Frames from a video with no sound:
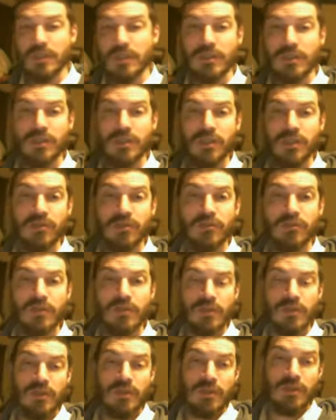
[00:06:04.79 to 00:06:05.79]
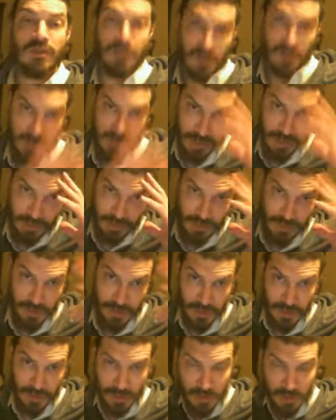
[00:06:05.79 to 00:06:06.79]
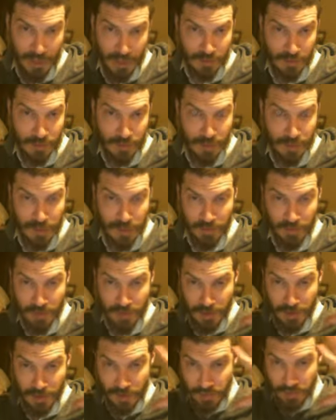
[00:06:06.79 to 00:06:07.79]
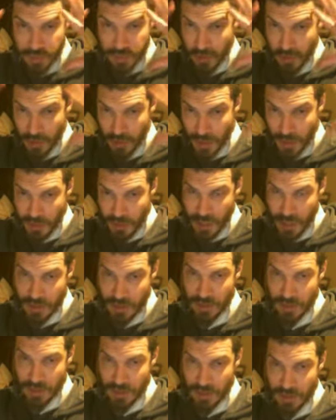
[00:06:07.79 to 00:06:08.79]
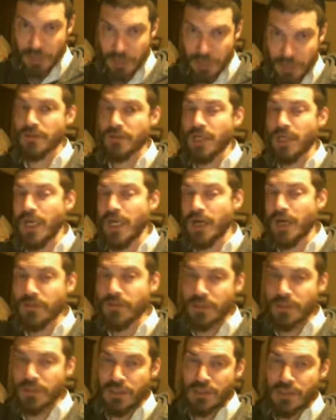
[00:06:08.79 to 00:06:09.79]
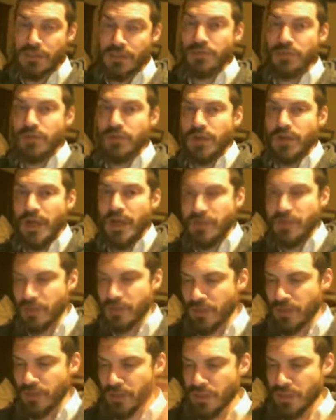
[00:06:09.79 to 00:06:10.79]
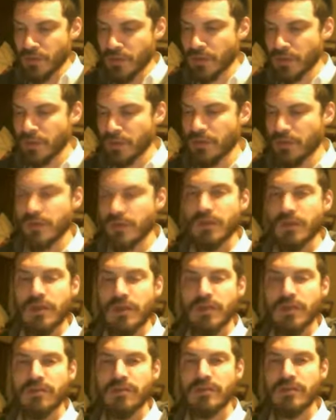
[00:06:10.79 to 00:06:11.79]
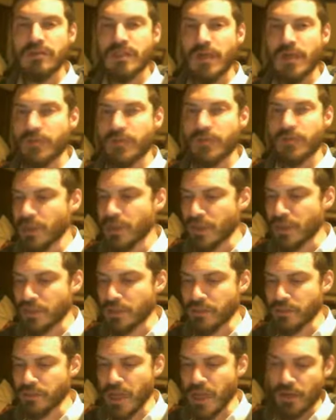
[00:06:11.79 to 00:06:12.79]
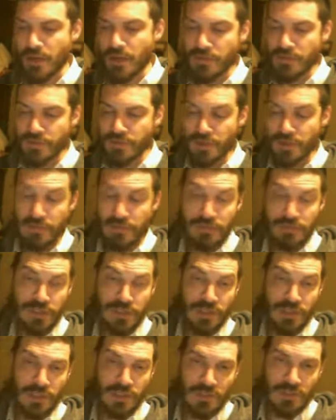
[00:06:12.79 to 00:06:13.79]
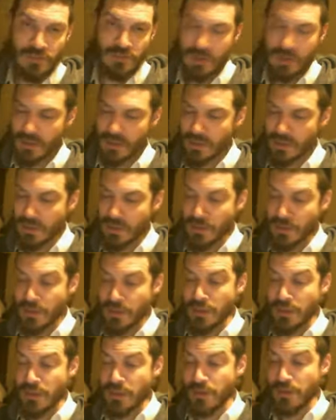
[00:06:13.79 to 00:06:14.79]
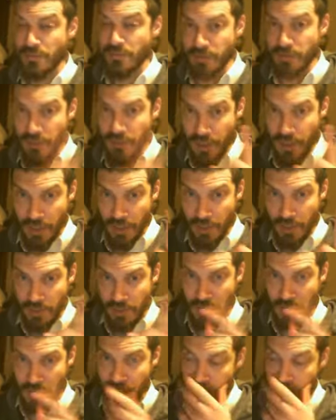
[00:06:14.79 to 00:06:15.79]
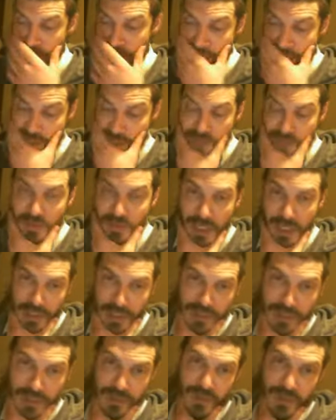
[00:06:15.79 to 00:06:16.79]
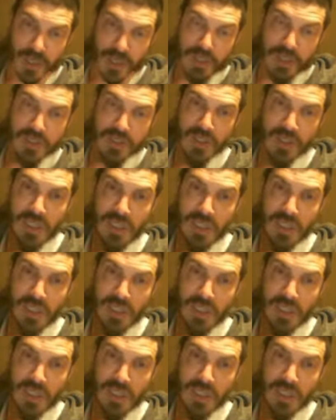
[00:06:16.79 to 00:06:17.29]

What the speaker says: u, just have a very broad imagination how this new graph is going to look. U is definitely going to span out from 0 to infinite. V is x minus y. So let's